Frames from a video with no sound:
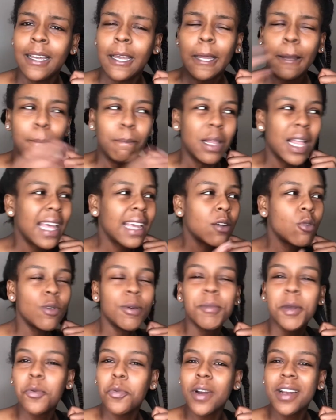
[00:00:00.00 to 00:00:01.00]
Black
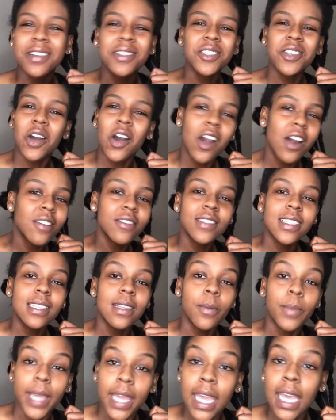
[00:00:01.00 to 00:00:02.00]
women wear scarves to
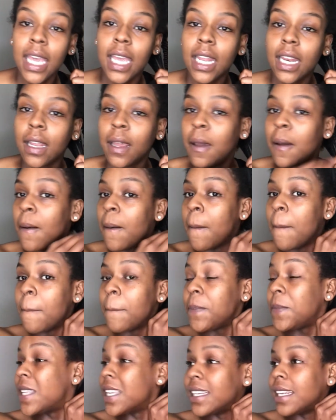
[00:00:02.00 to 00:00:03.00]
bed
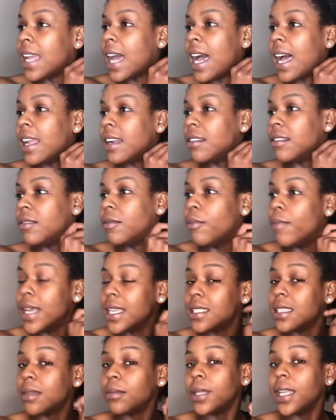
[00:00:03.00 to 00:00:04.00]
to not
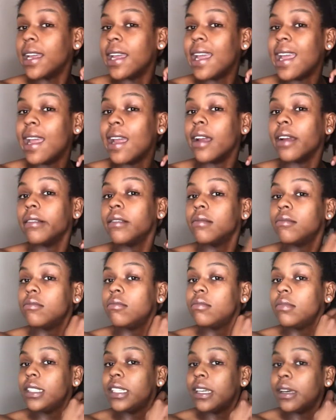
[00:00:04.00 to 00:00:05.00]
mess up their hair,
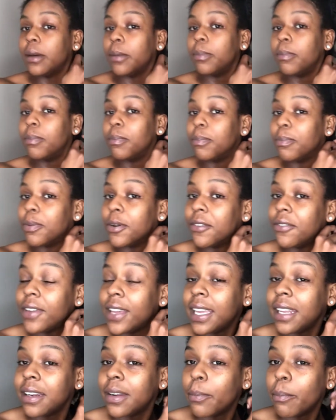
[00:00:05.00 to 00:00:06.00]
to
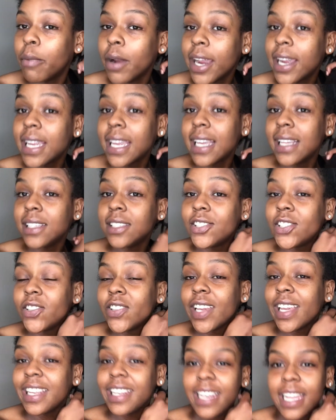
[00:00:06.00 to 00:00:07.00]
prevent breakage
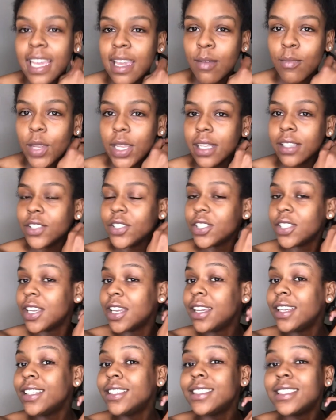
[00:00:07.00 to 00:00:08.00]
and damage
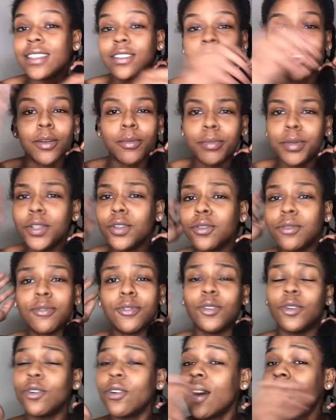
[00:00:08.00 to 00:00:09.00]
to their
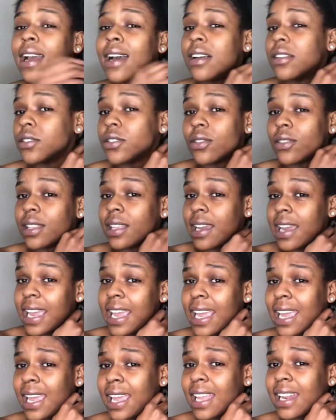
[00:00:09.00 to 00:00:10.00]
beautiful crowns on their
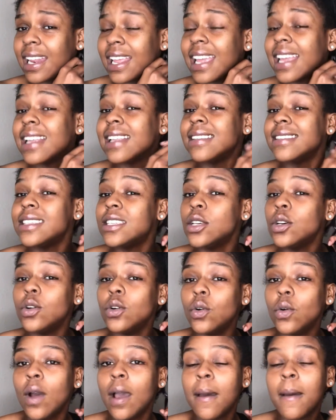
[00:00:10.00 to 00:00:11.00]
head, and
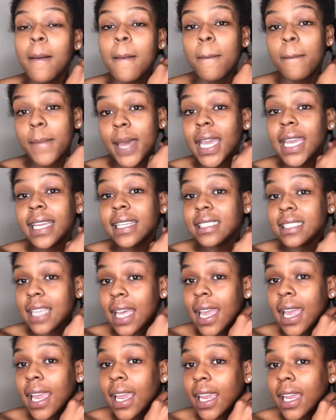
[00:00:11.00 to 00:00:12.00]
to
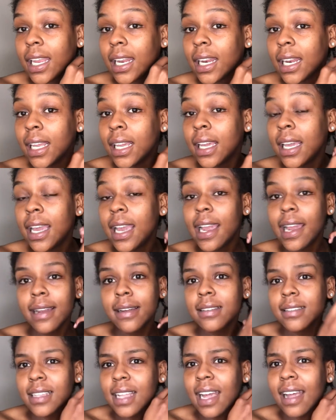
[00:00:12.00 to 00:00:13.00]
maintain
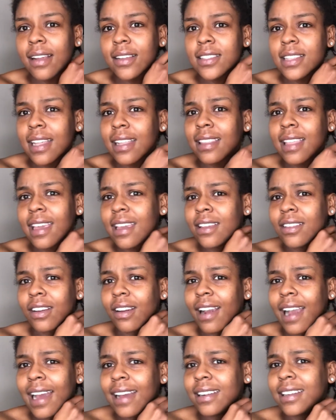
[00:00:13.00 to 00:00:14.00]
hairstyles that they either
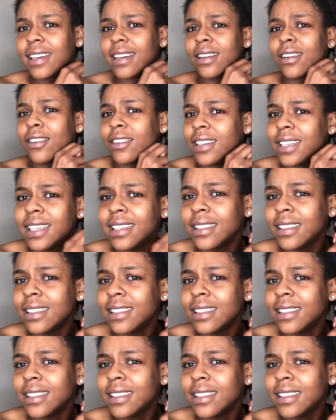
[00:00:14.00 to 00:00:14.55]
got done or did